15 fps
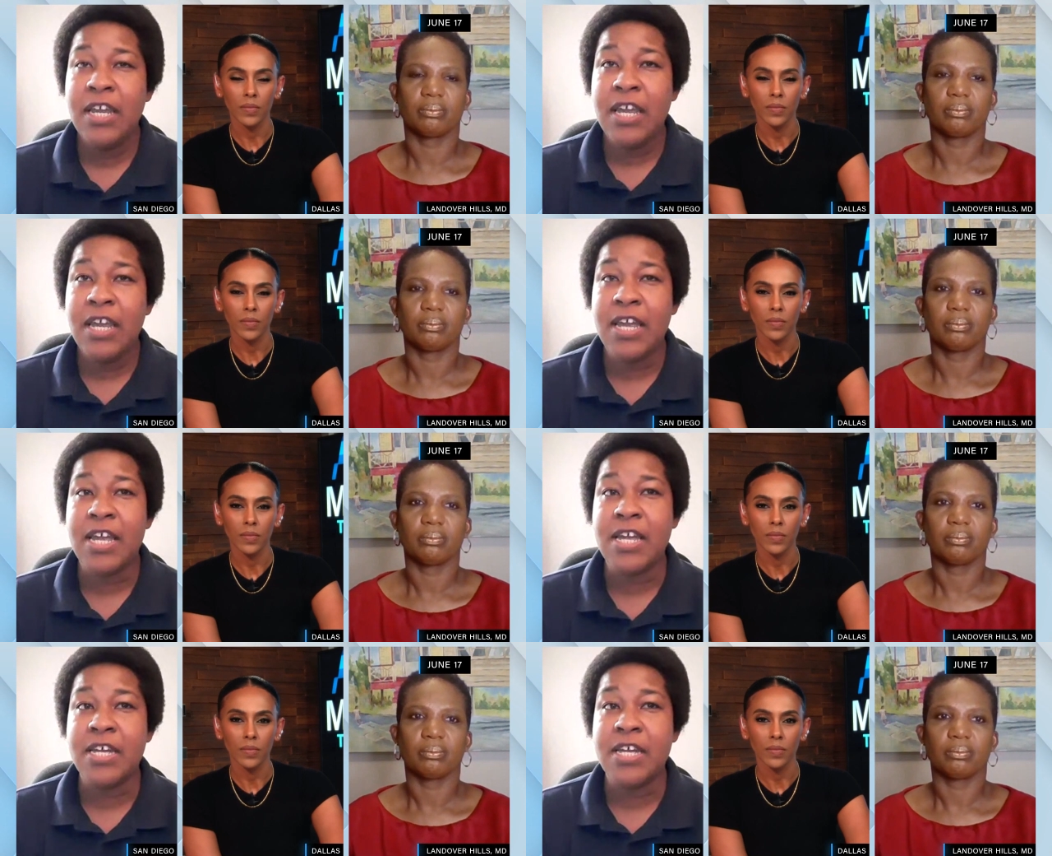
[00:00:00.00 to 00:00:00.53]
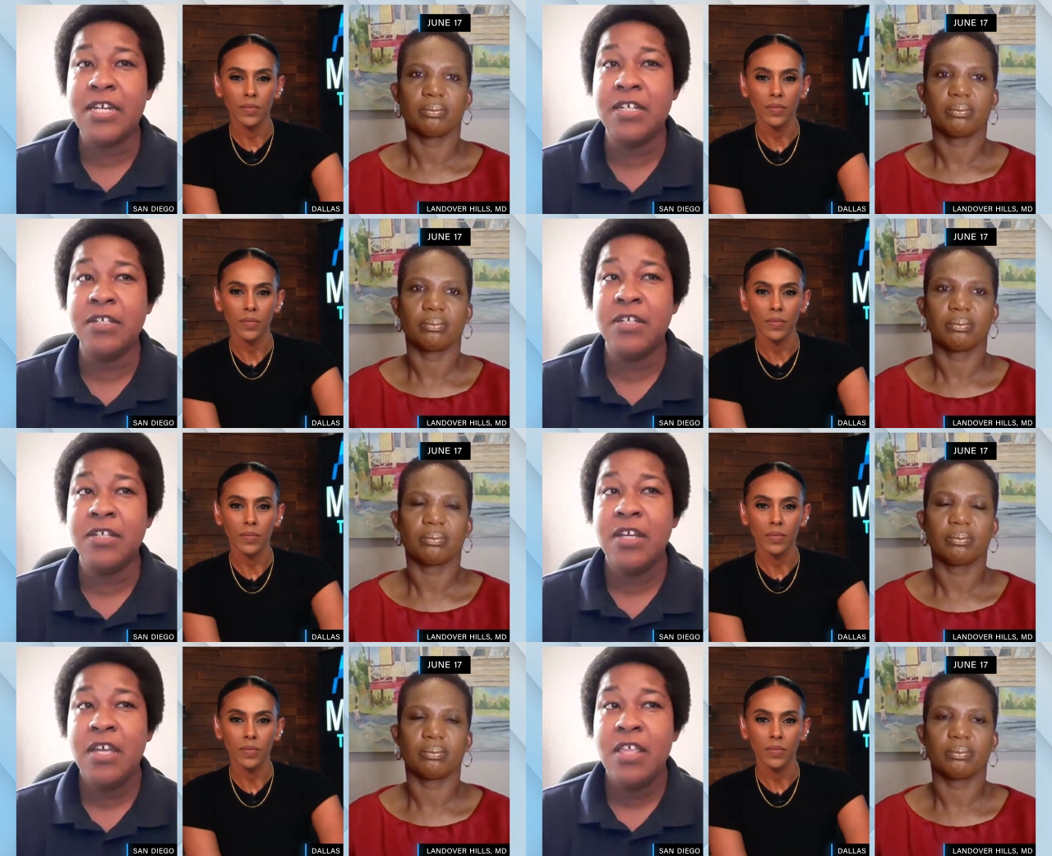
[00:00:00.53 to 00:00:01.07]

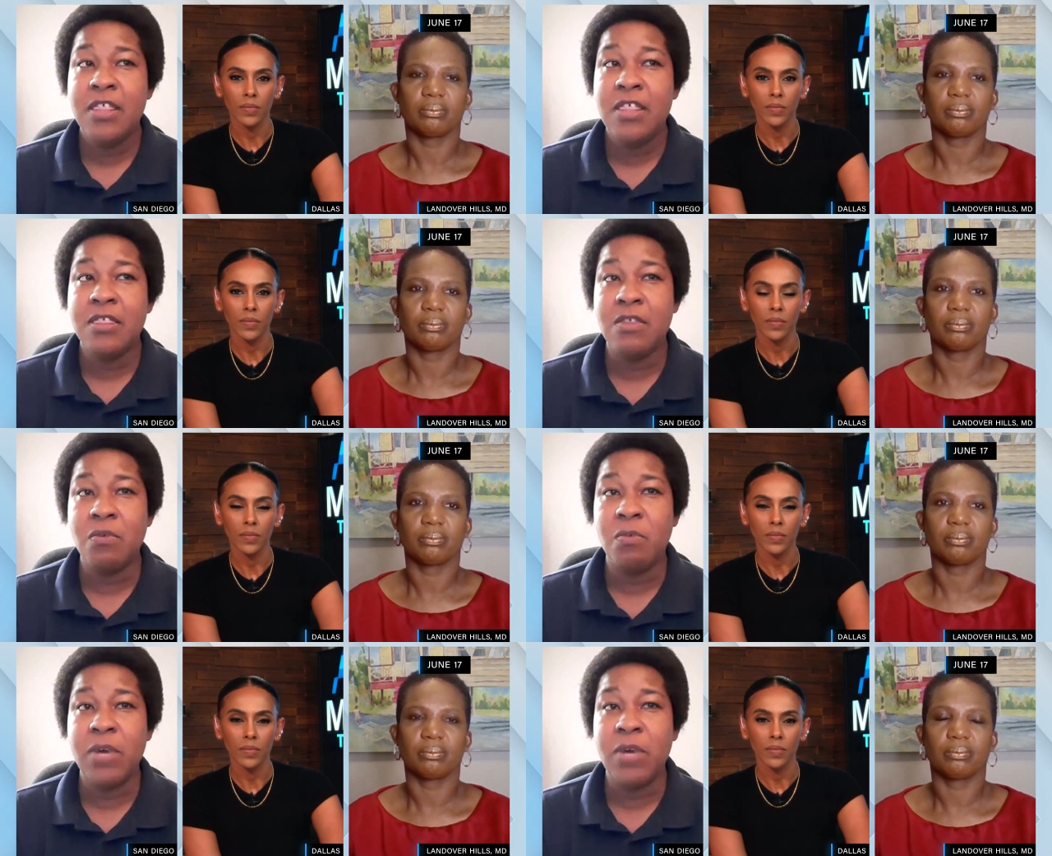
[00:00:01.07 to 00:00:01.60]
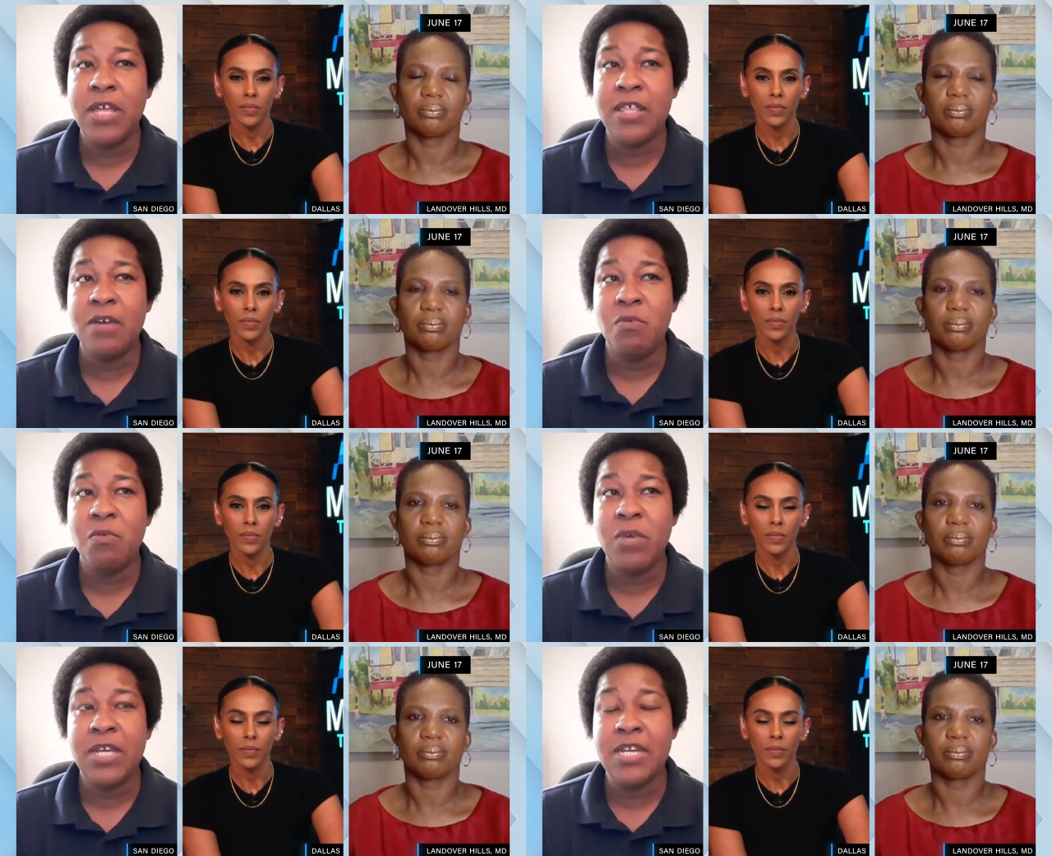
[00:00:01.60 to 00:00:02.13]
Speaker 1: And the way
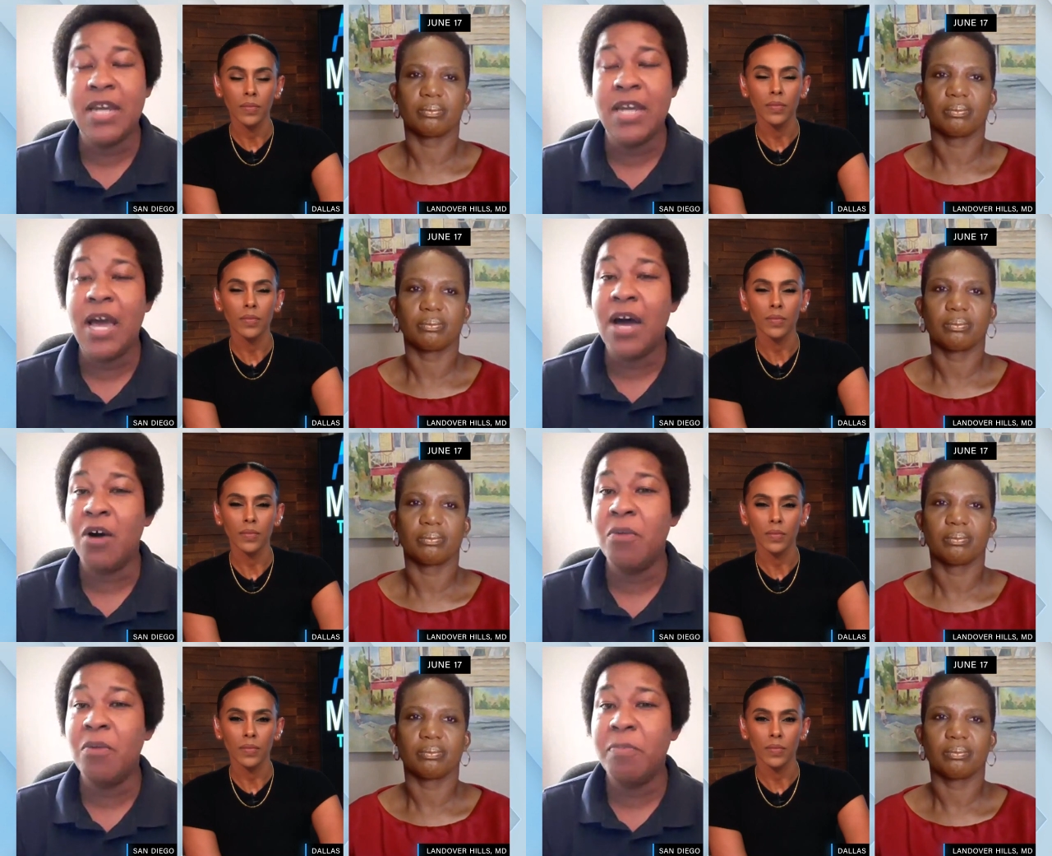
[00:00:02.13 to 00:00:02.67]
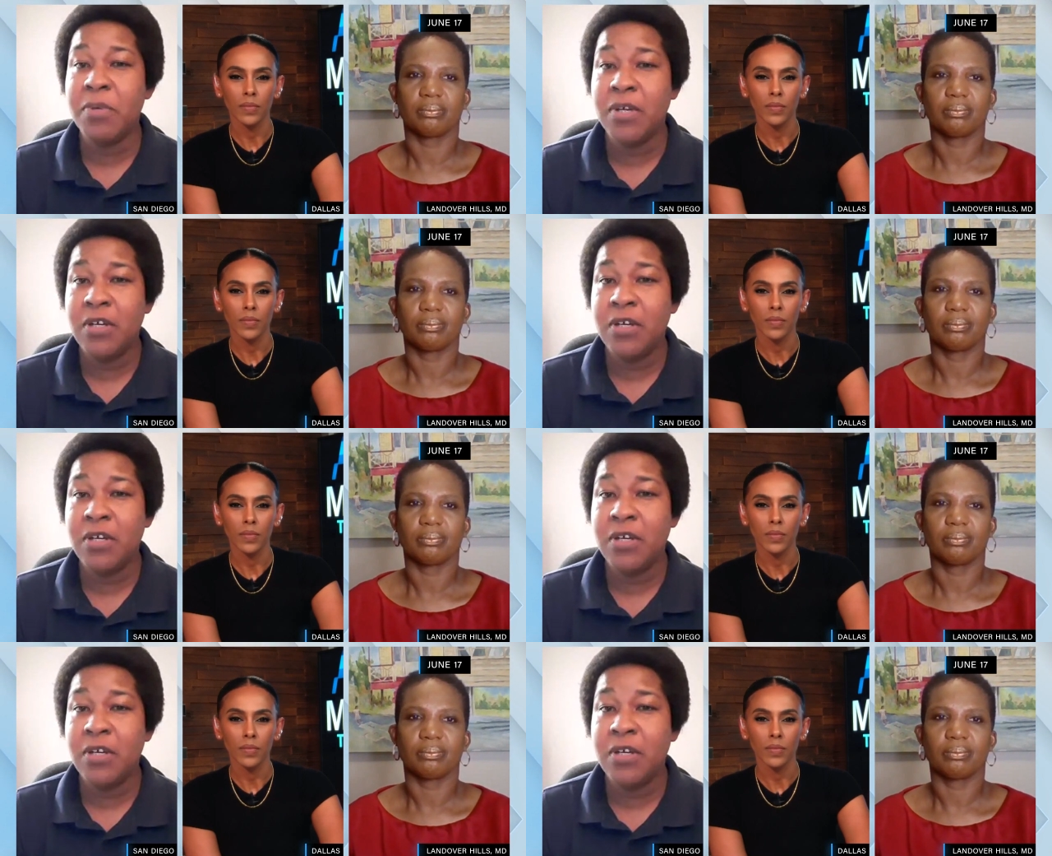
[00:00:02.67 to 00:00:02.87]
that we can help